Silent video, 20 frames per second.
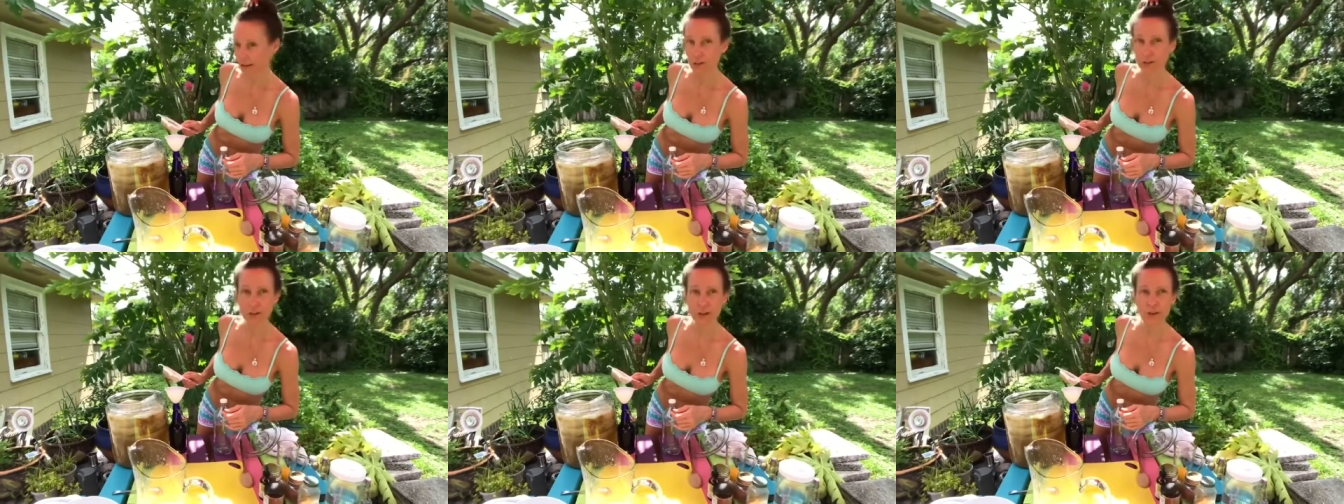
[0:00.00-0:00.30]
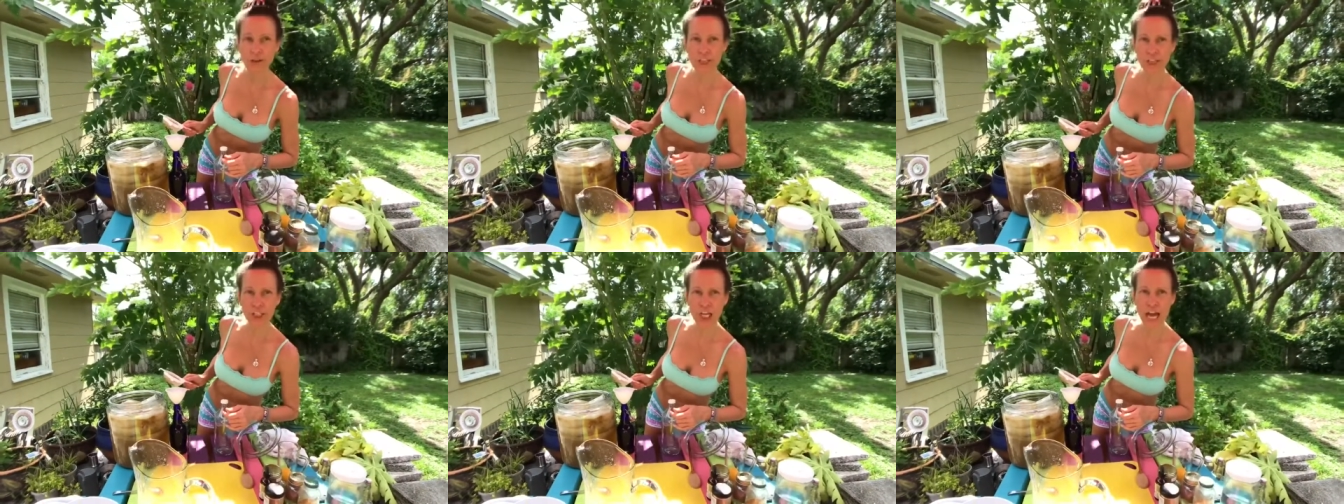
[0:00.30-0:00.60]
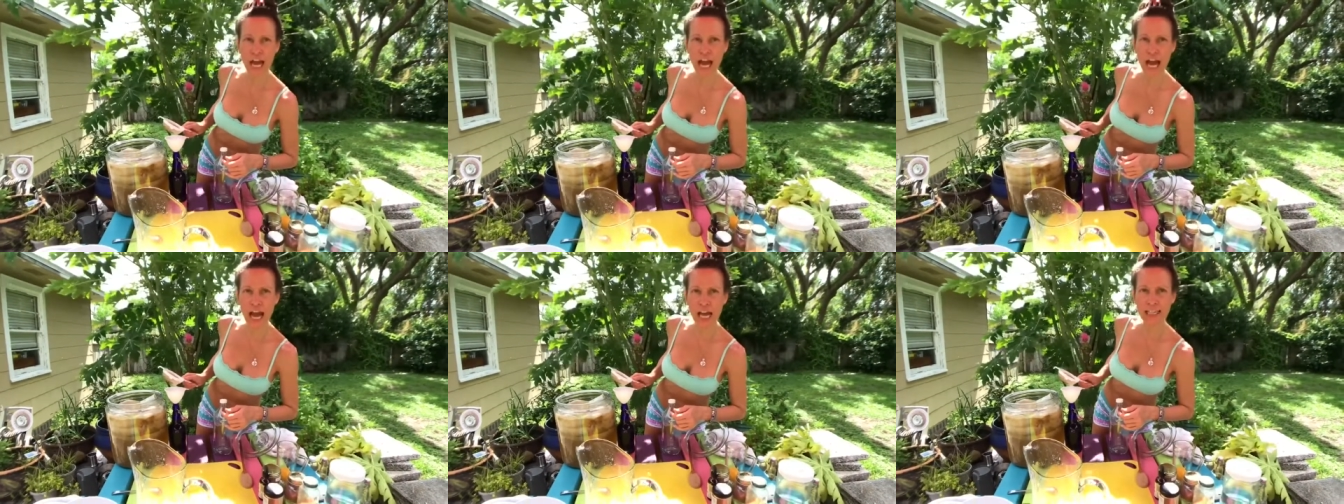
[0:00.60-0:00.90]
Georgia
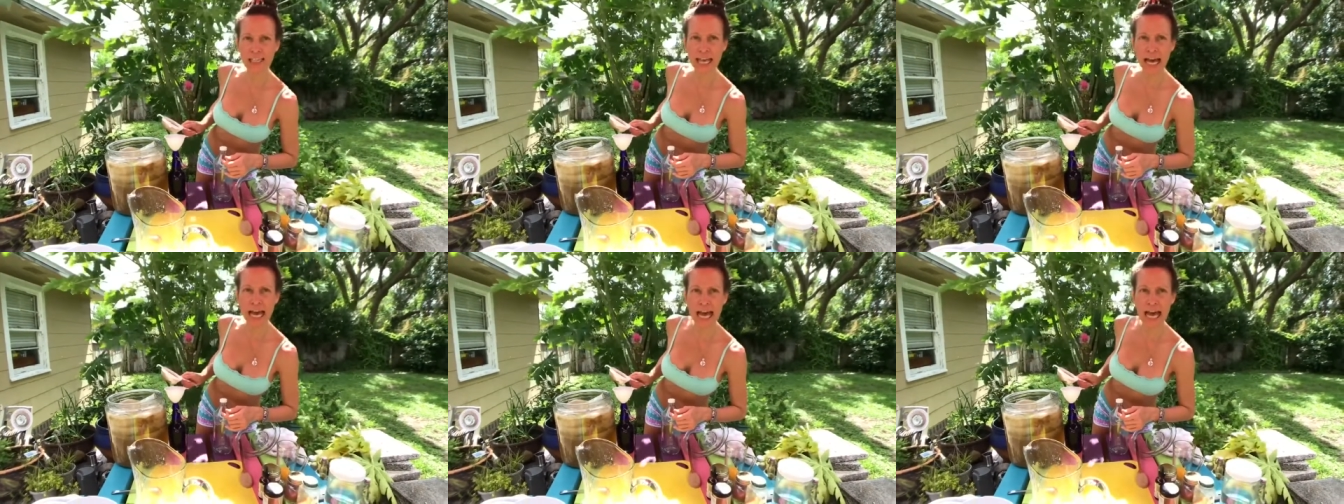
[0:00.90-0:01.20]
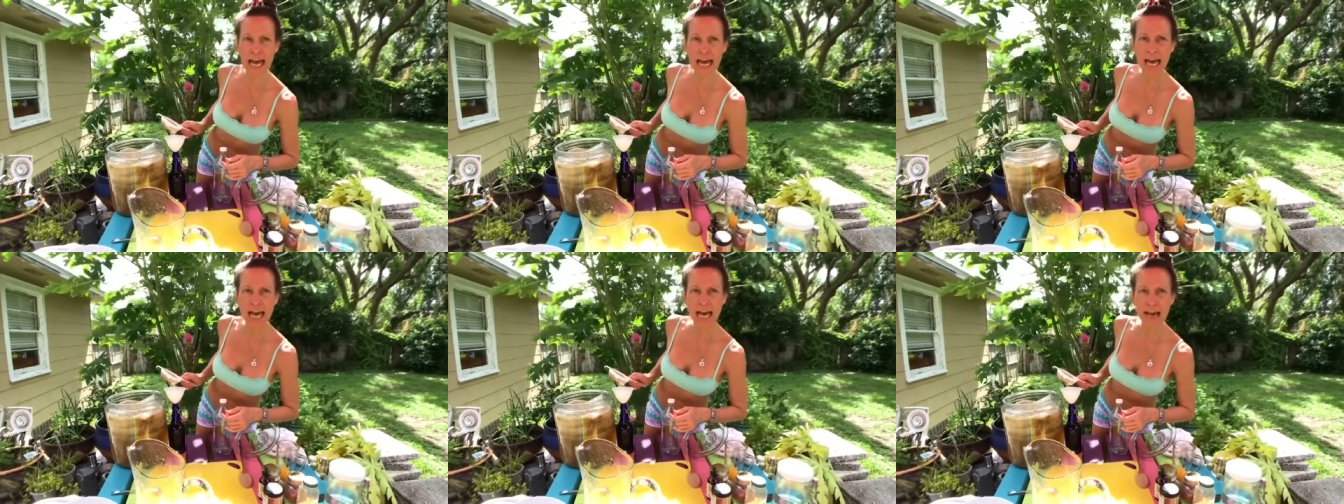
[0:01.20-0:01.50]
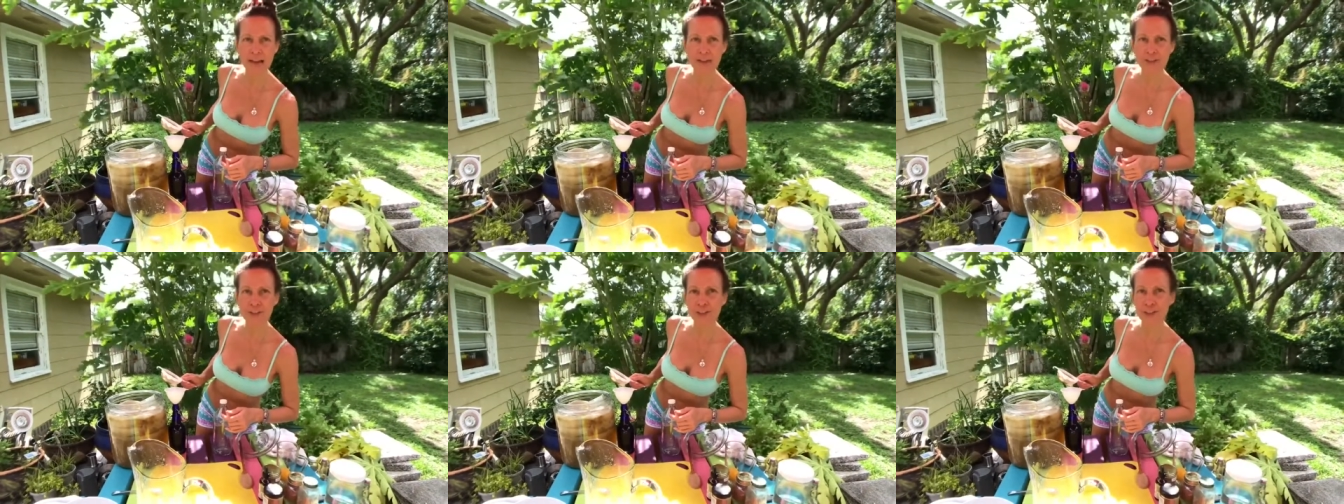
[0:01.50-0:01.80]
in the
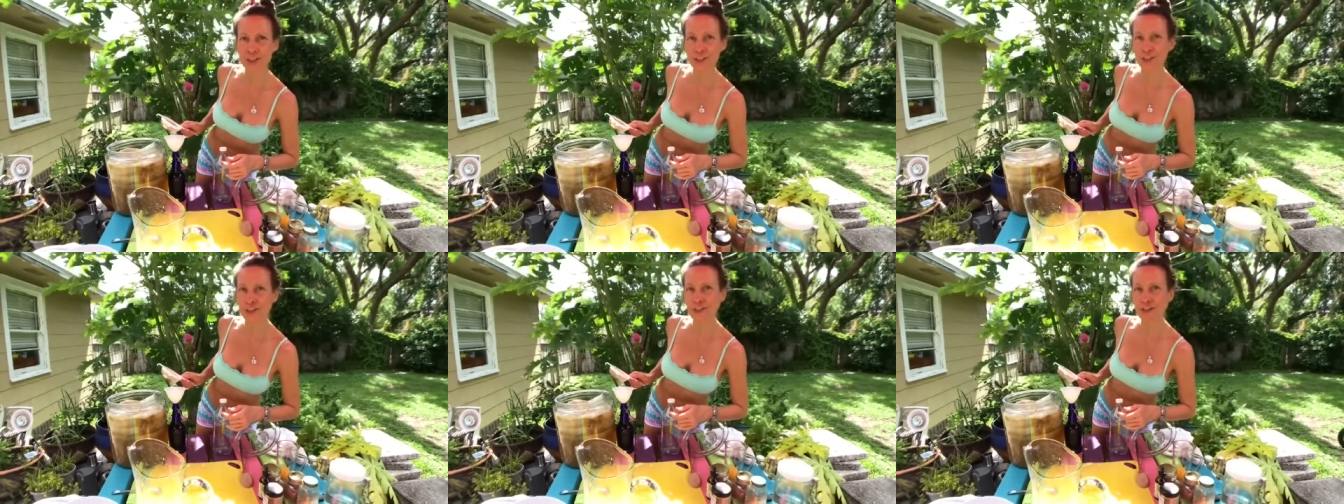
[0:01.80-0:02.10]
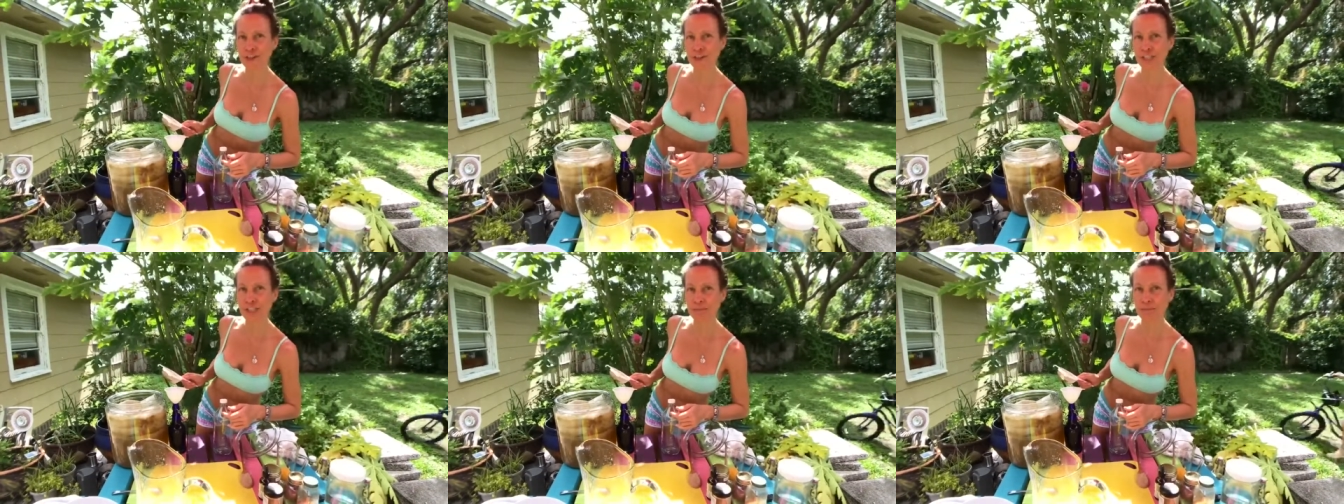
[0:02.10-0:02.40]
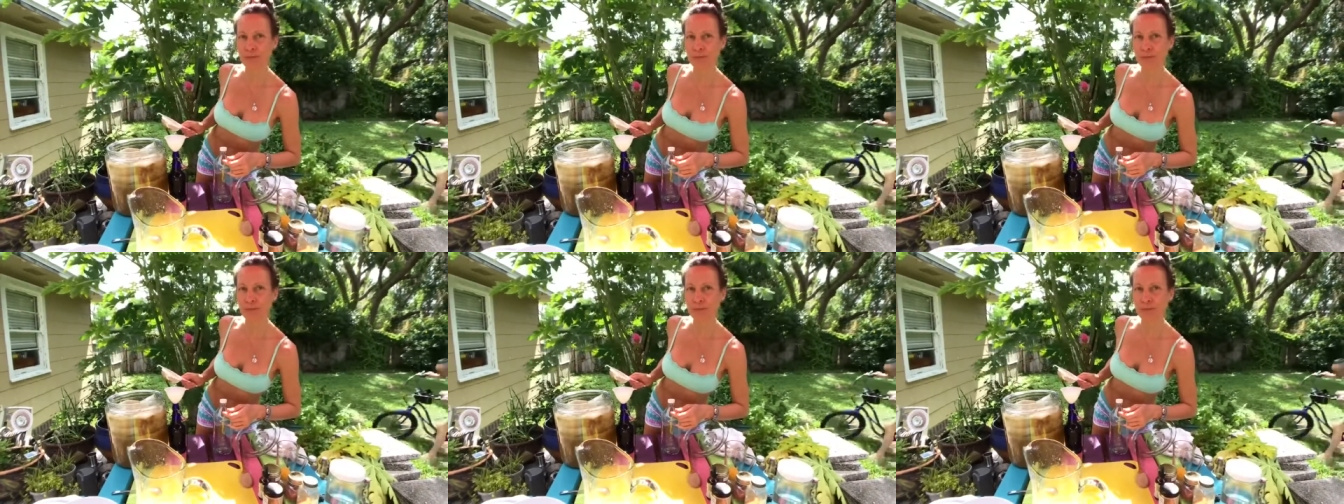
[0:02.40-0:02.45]
house! She's a Georgia